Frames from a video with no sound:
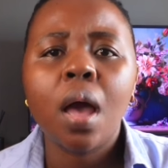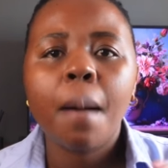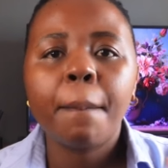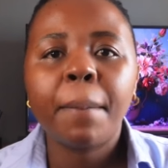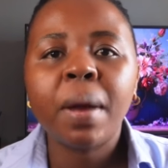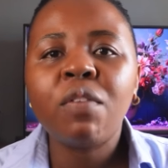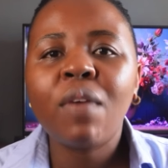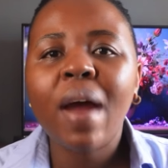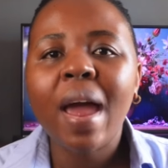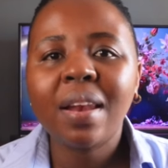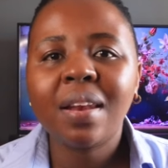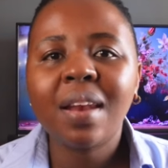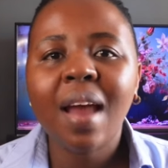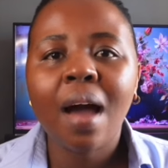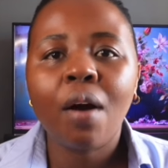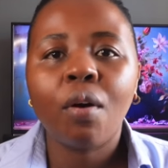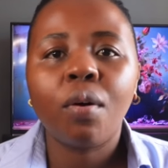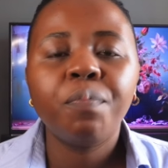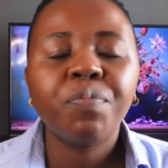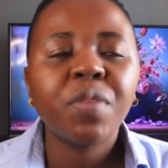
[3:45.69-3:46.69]
But right
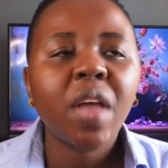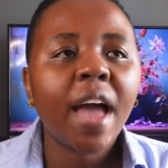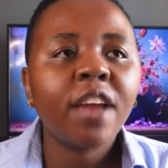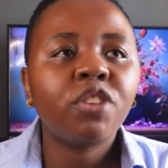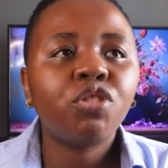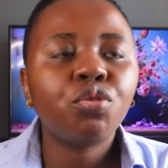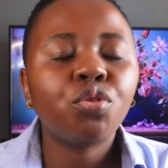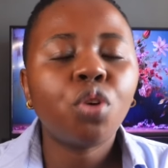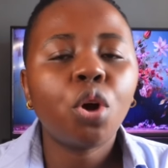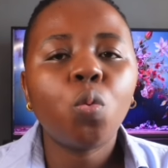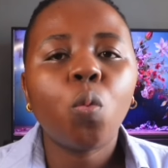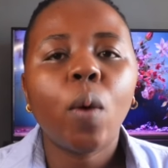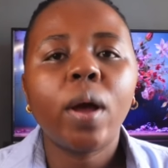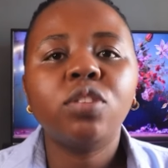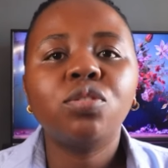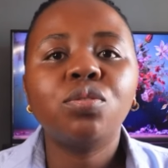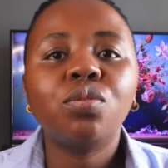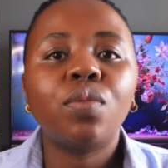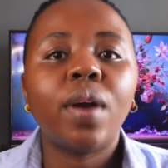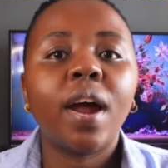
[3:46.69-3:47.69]
now, I do not
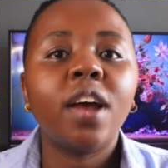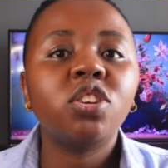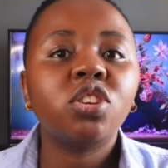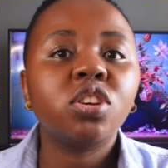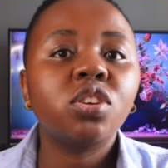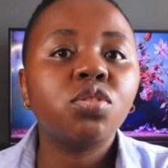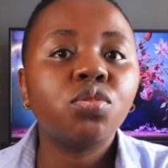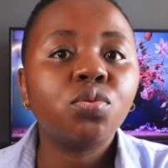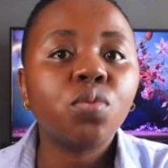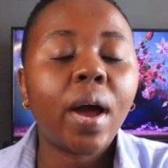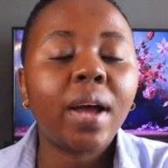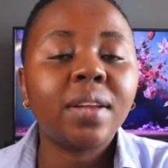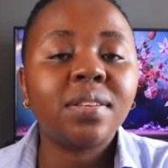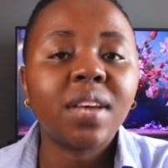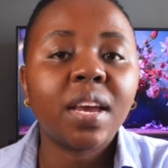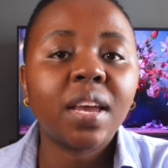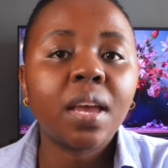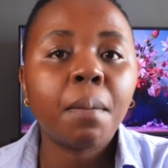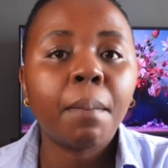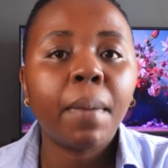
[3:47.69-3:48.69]
want to rush into
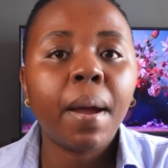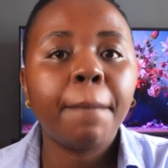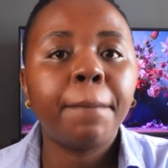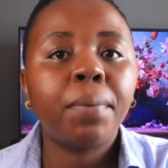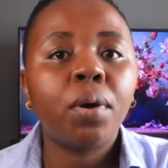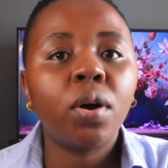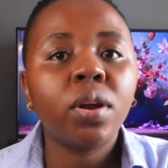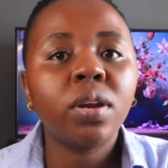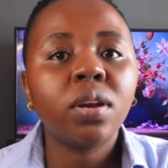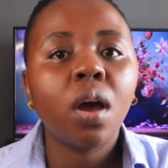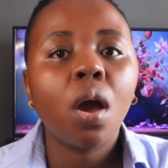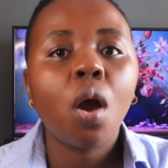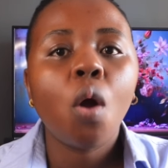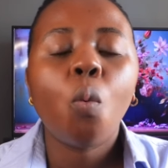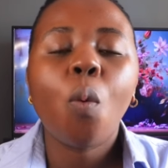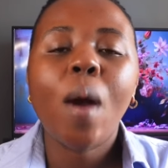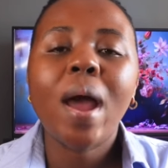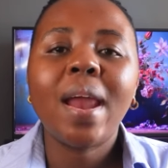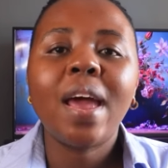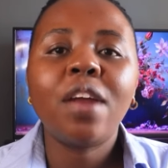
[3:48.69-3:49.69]
attacking my bond
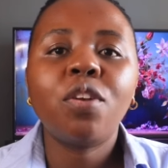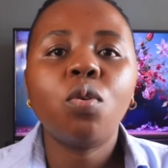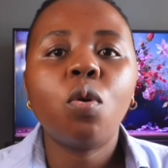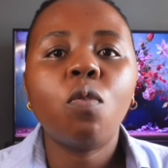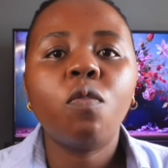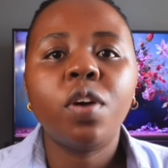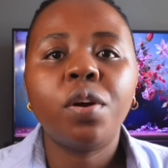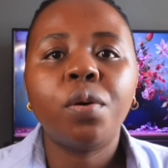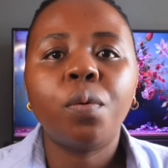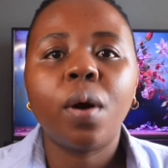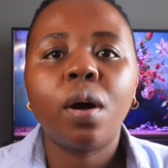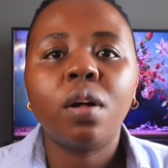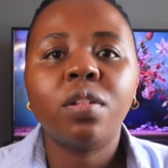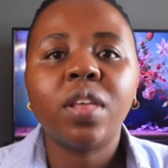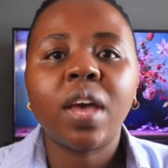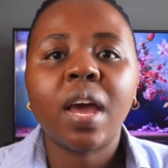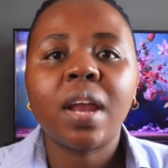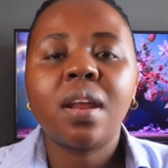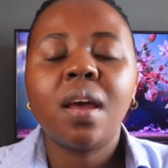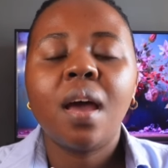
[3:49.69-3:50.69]
while I know very well
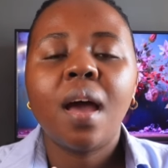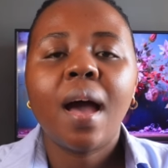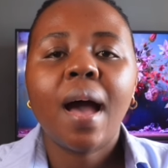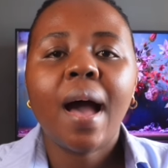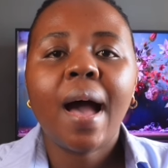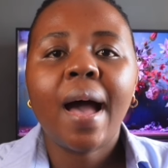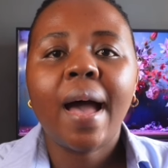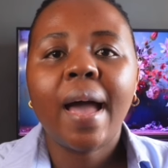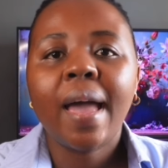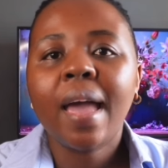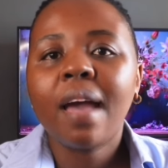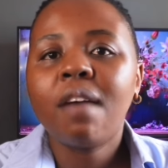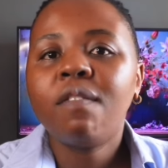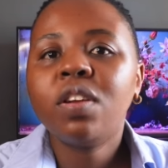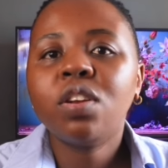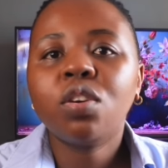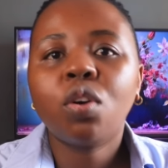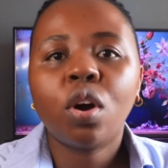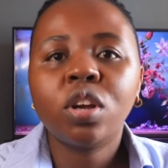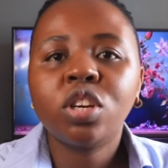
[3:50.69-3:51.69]
that I
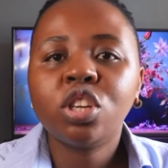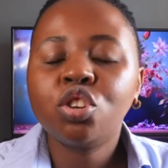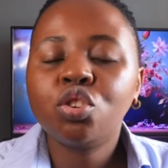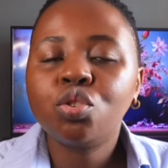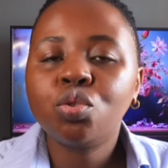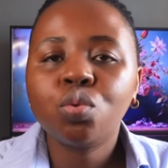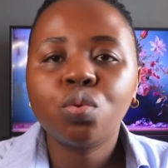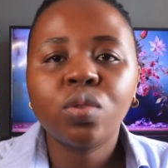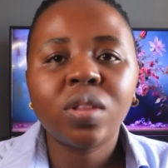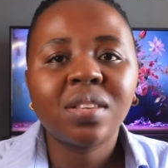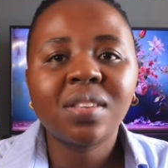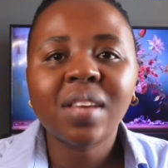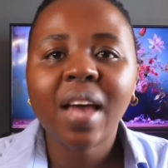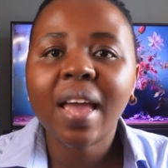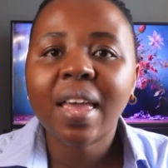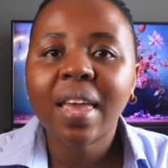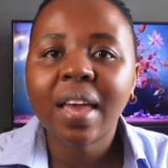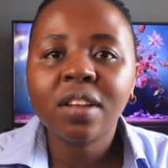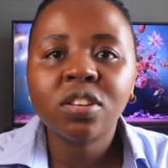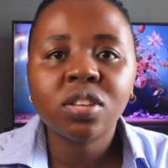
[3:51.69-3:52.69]
haven't gotten to the
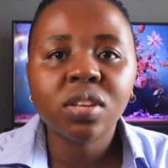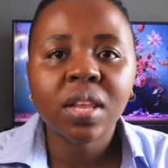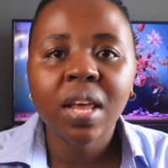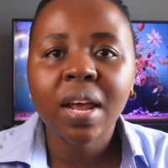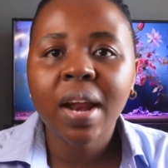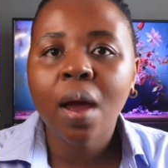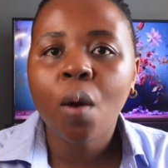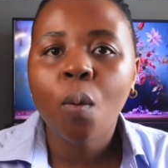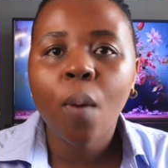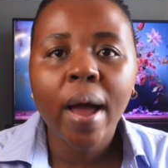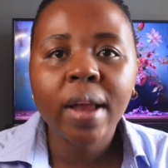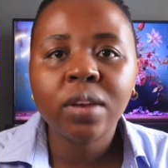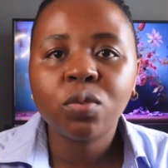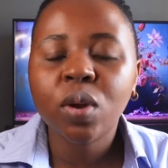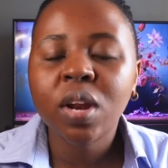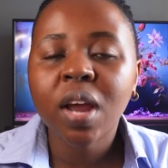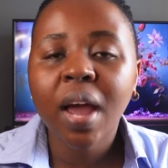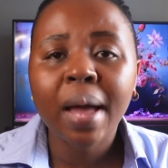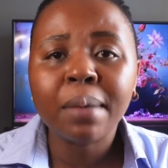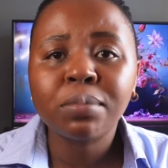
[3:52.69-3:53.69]
target that I want
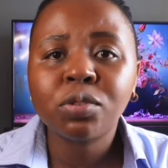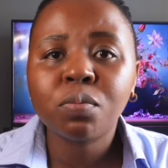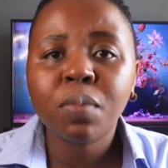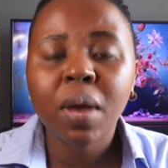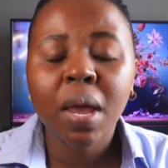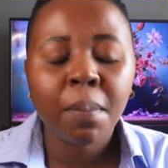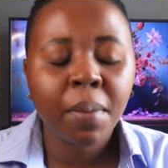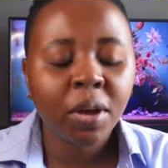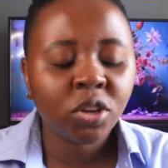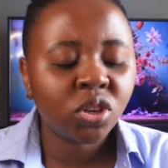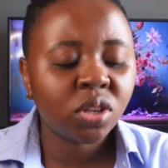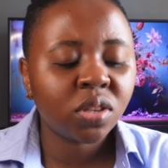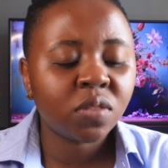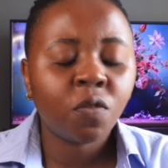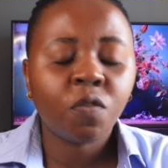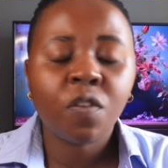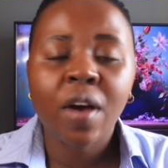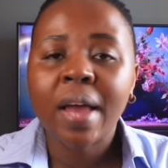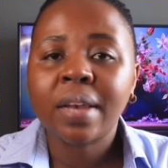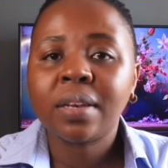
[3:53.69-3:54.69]
when it comes to my emergency
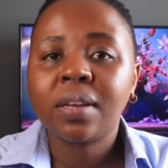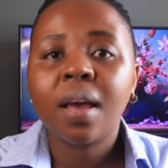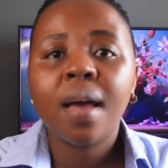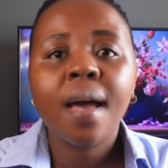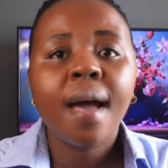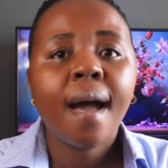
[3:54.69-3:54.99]
fund.